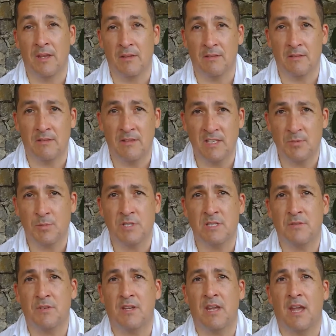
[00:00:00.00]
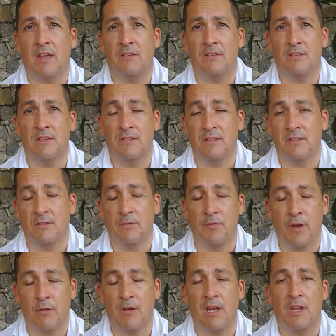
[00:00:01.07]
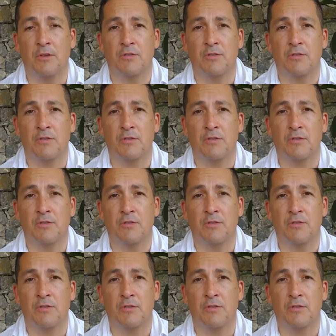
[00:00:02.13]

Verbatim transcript: In this specific case, this is a very